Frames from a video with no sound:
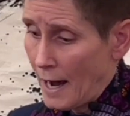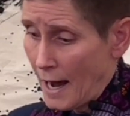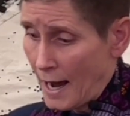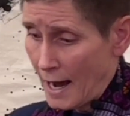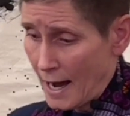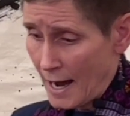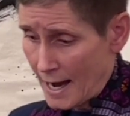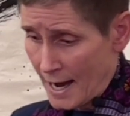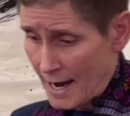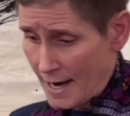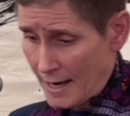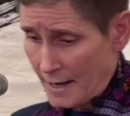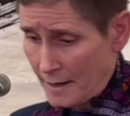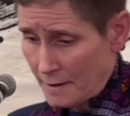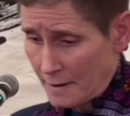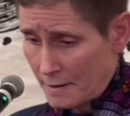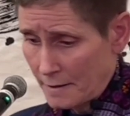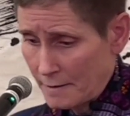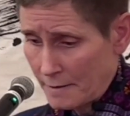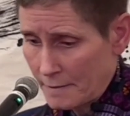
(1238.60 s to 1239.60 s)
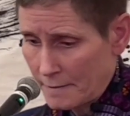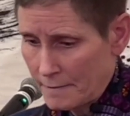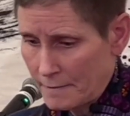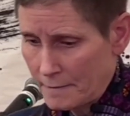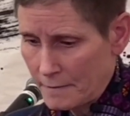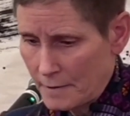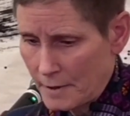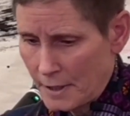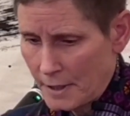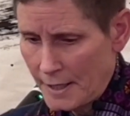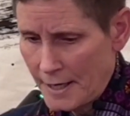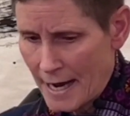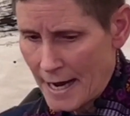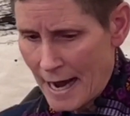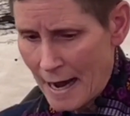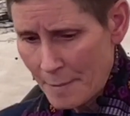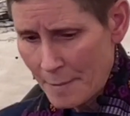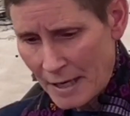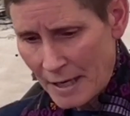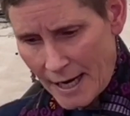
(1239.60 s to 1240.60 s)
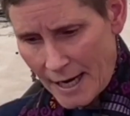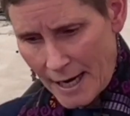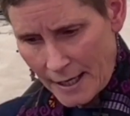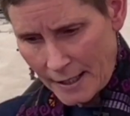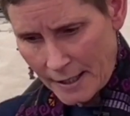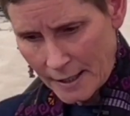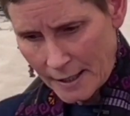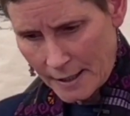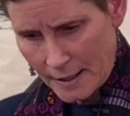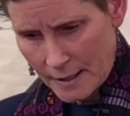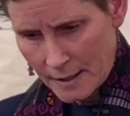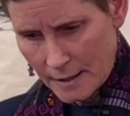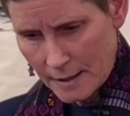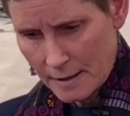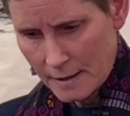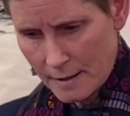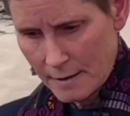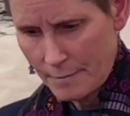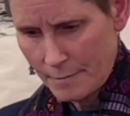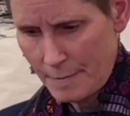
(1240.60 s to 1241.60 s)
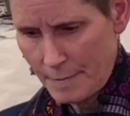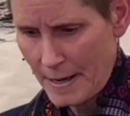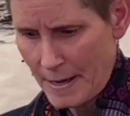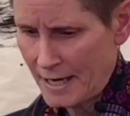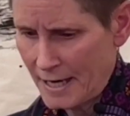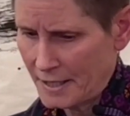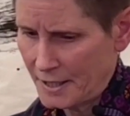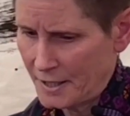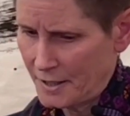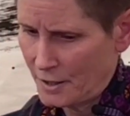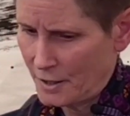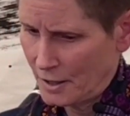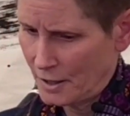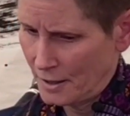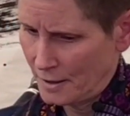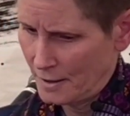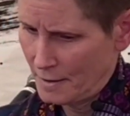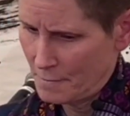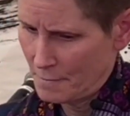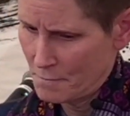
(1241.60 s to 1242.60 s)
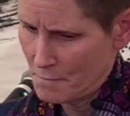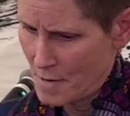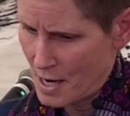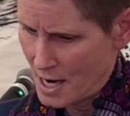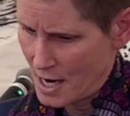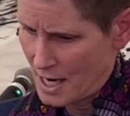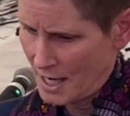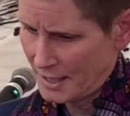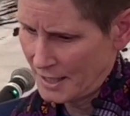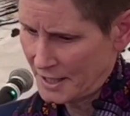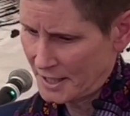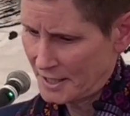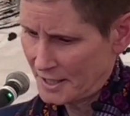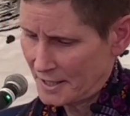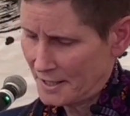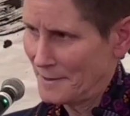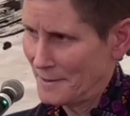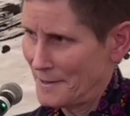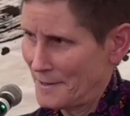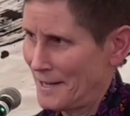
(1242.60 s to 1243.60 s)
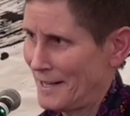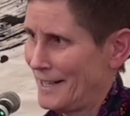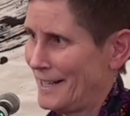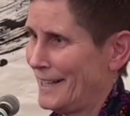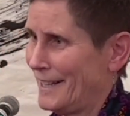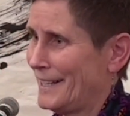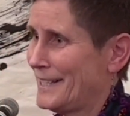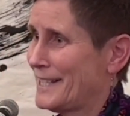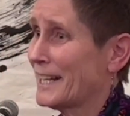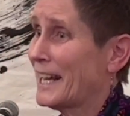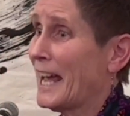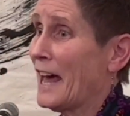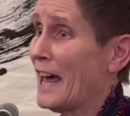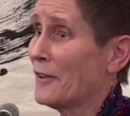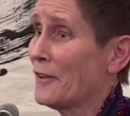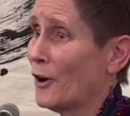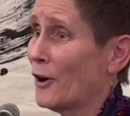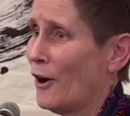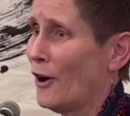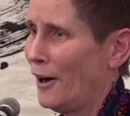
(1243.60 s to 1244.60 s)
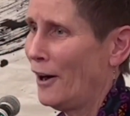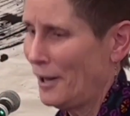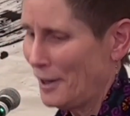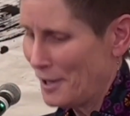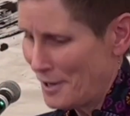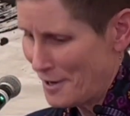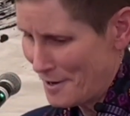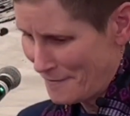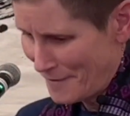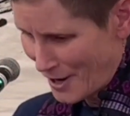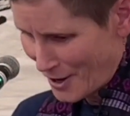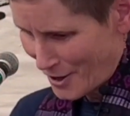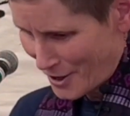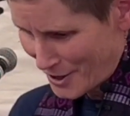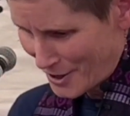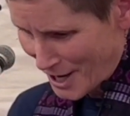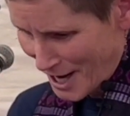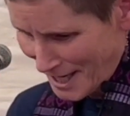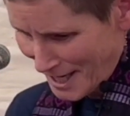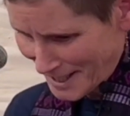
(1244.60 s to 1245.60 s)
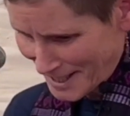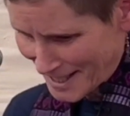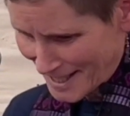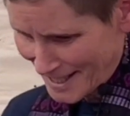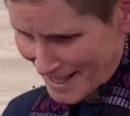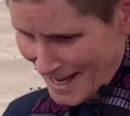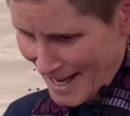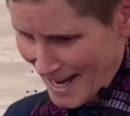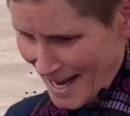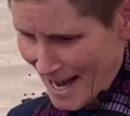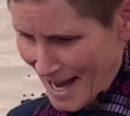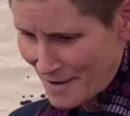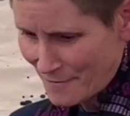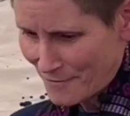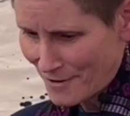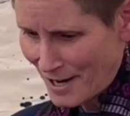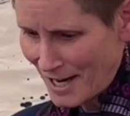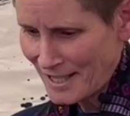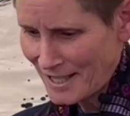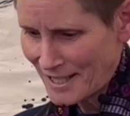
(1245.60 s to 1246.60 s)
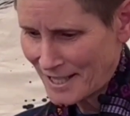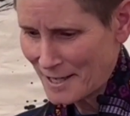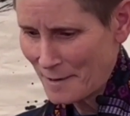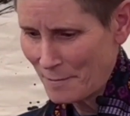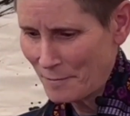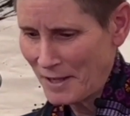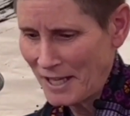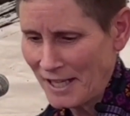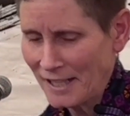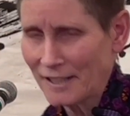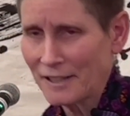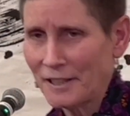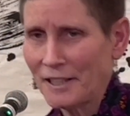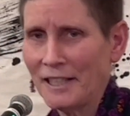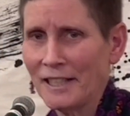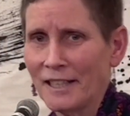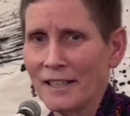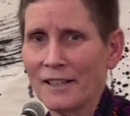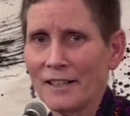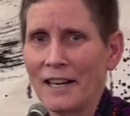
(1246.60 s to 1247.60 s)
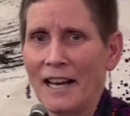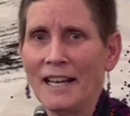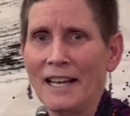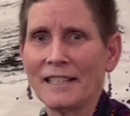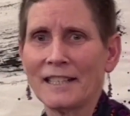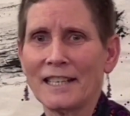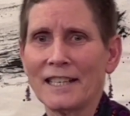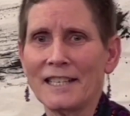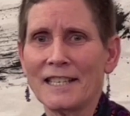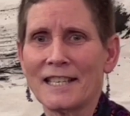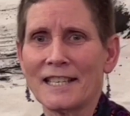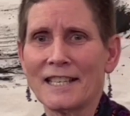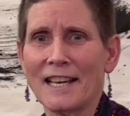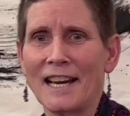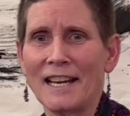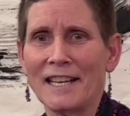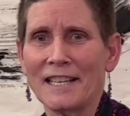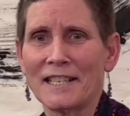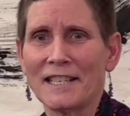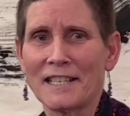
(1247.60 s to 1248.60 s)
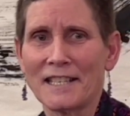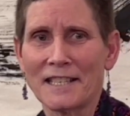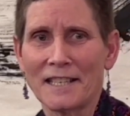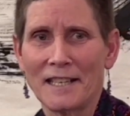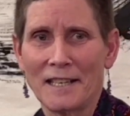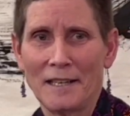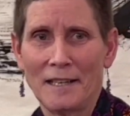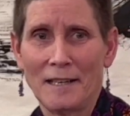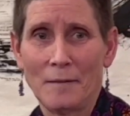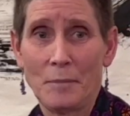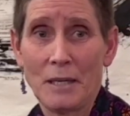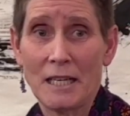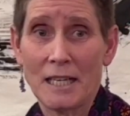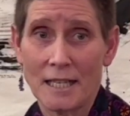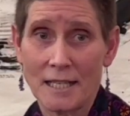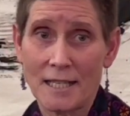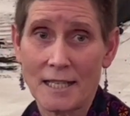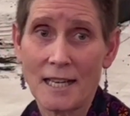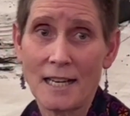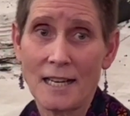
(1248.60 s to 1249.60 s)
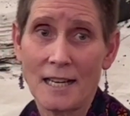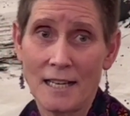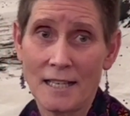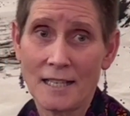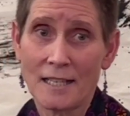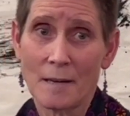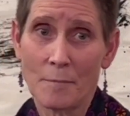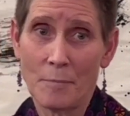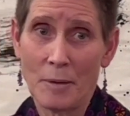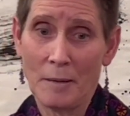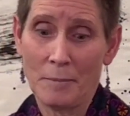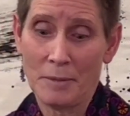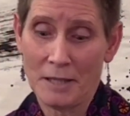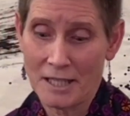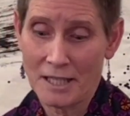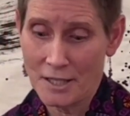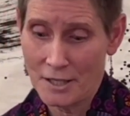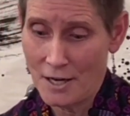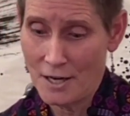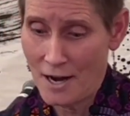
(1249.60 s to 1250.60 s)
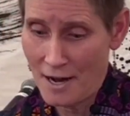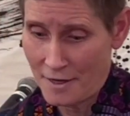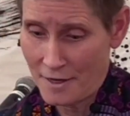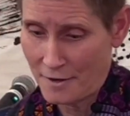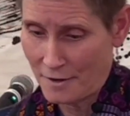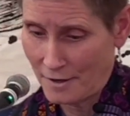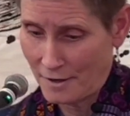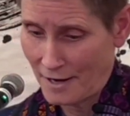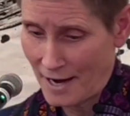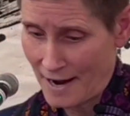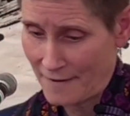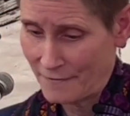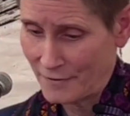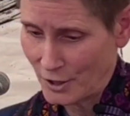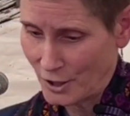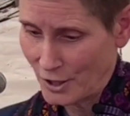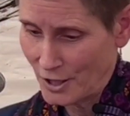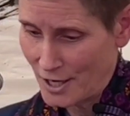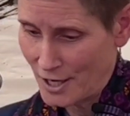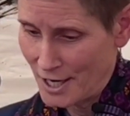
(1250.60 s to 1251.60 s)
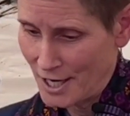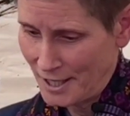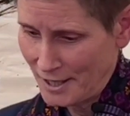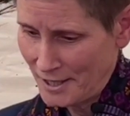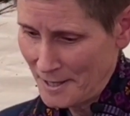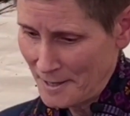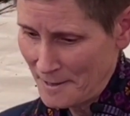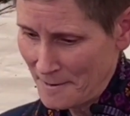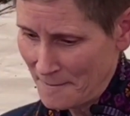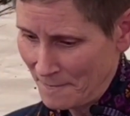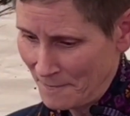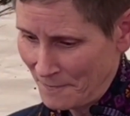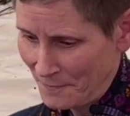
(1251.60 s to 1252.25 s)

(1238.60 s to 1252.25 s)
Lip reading: I nominated Pastor Moss to gather all of our thoughts and write something clear and concise, because he is a published author, after all.